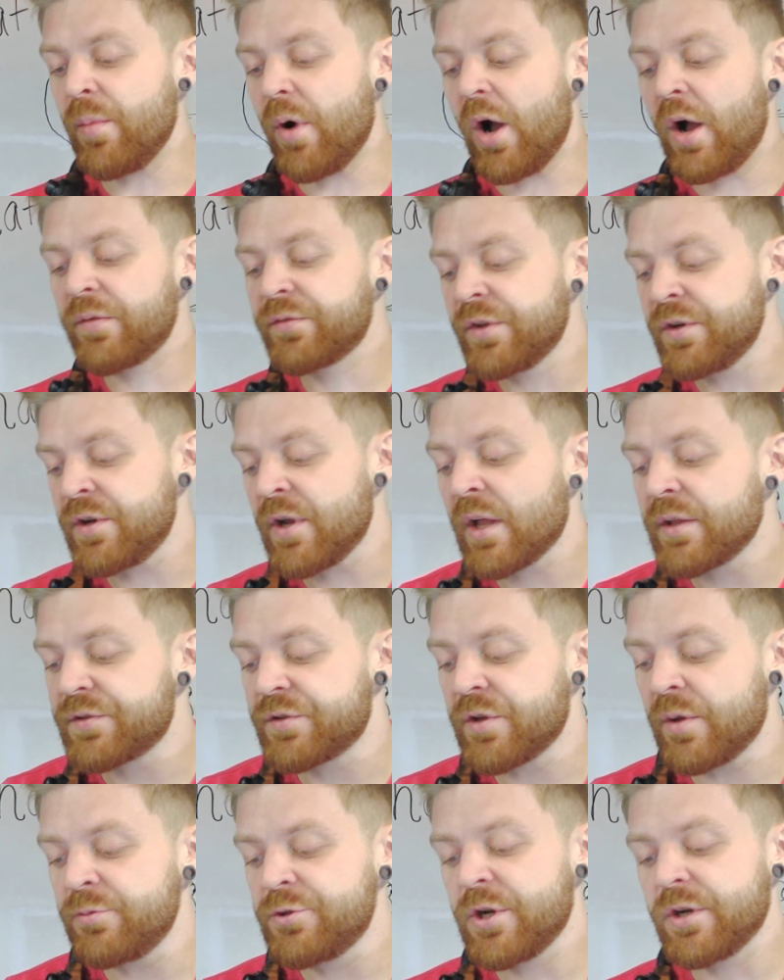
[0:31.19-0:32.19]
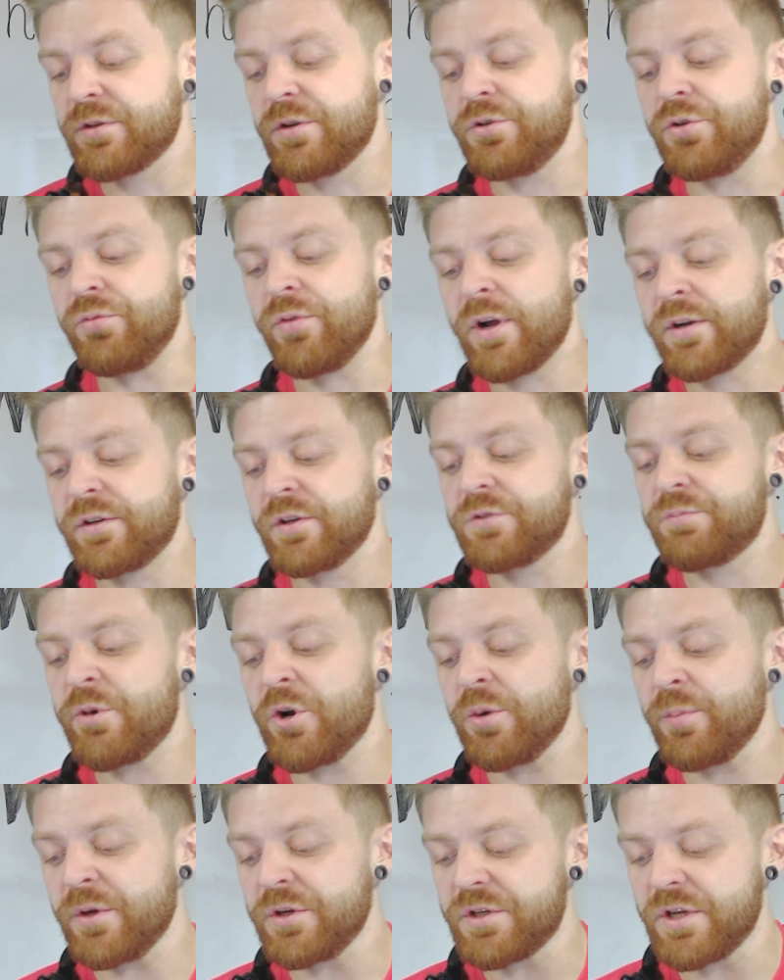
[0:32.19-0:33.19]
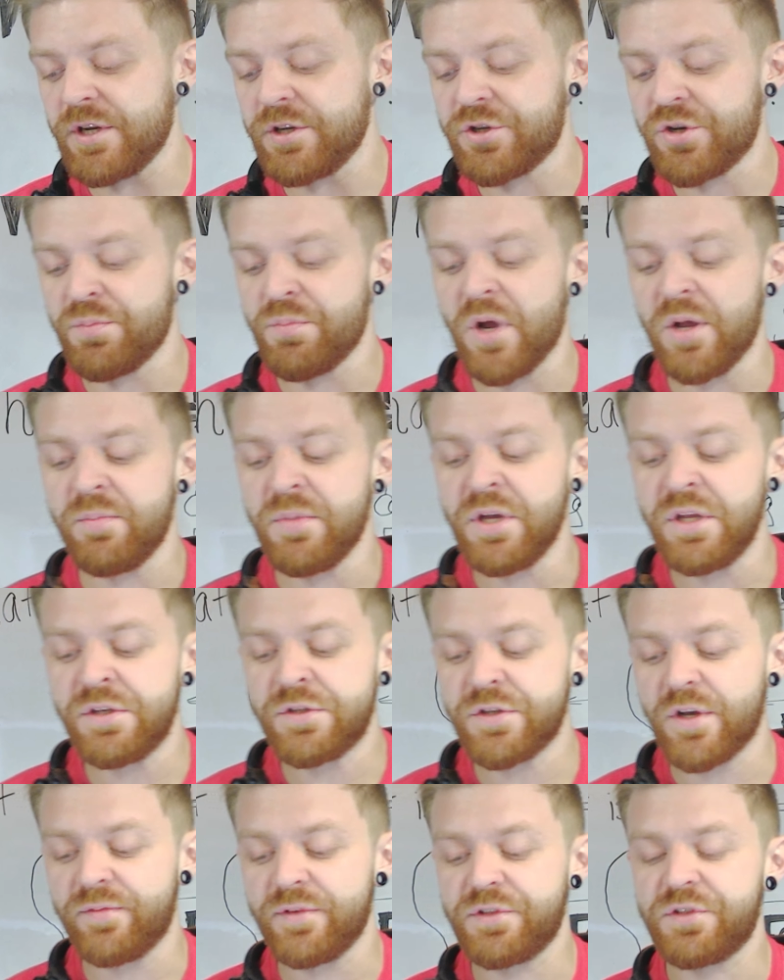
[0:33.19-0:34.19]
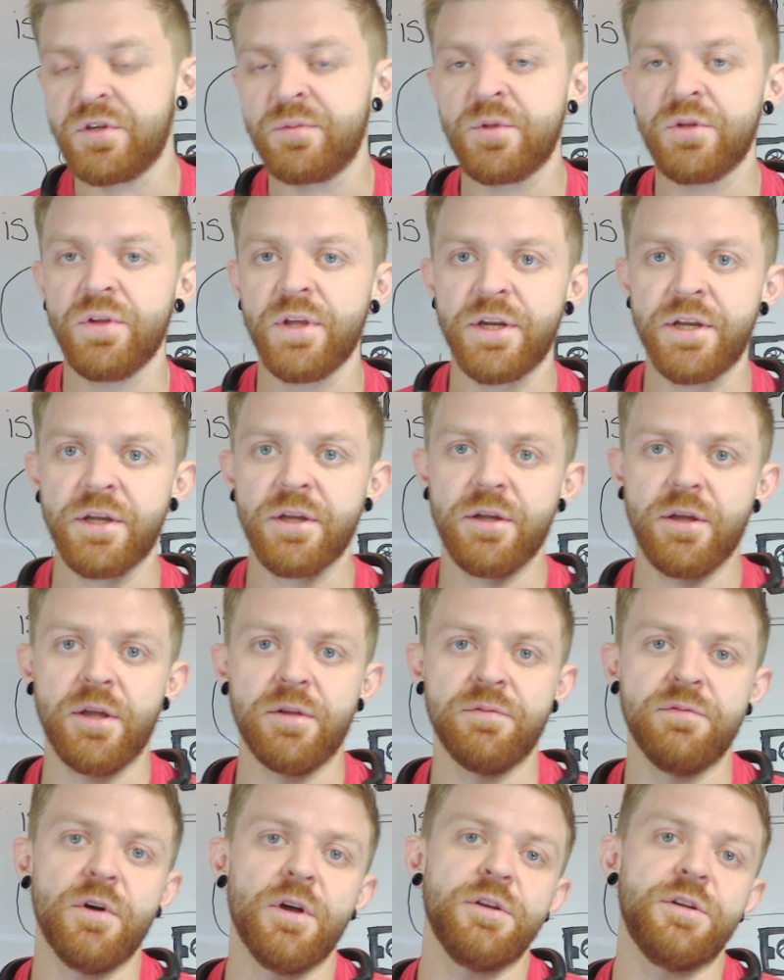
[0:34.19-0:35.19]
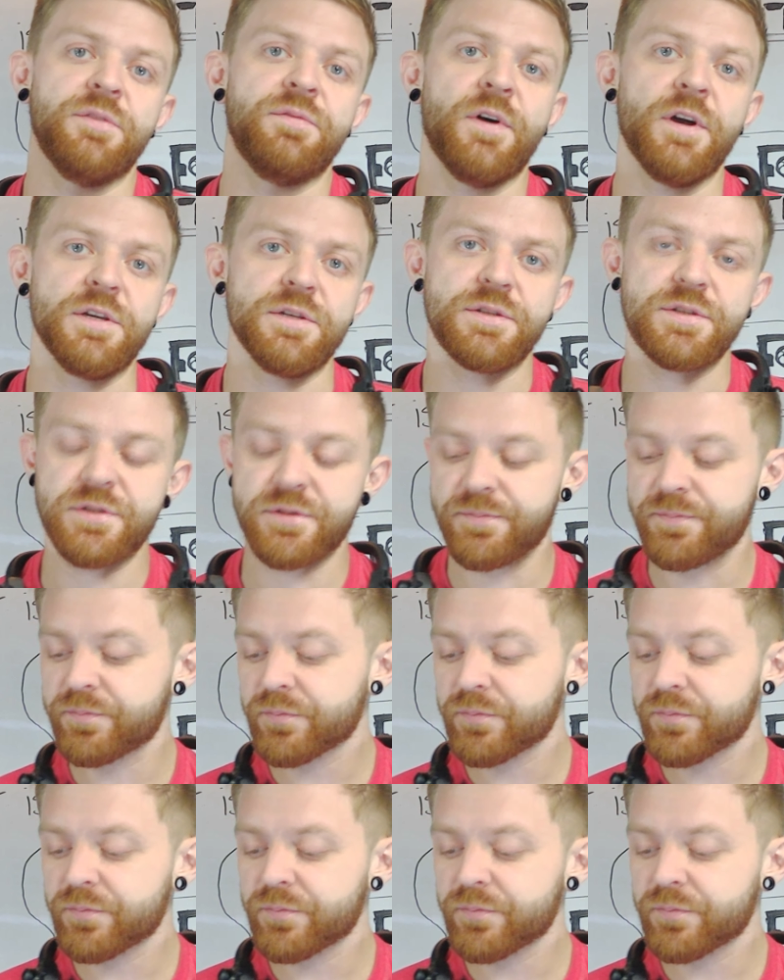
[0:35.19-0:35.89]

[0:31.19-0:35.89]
often not subject to direct experimentation by means of a simulating device.